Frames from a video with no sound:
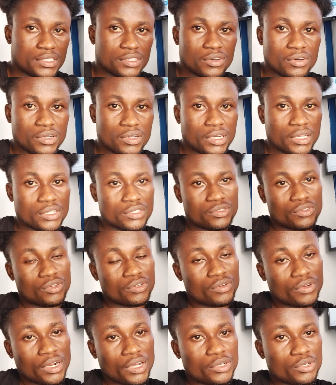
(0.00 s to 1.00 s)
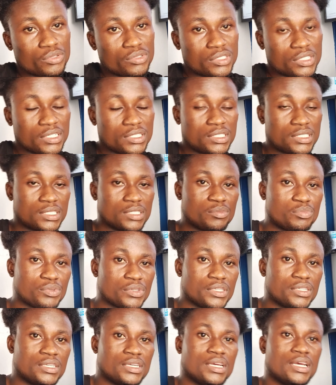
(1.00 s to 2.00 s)
Okay, so you're gonna use this
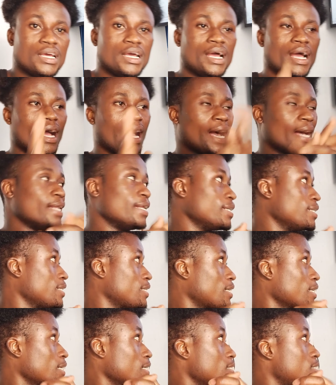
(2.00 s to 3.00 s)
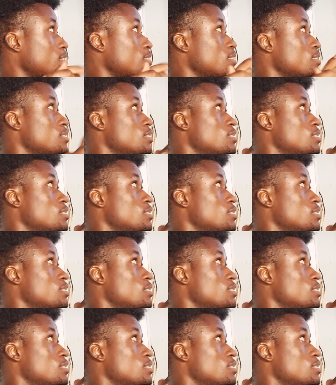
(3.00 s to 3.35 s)
TP, and in case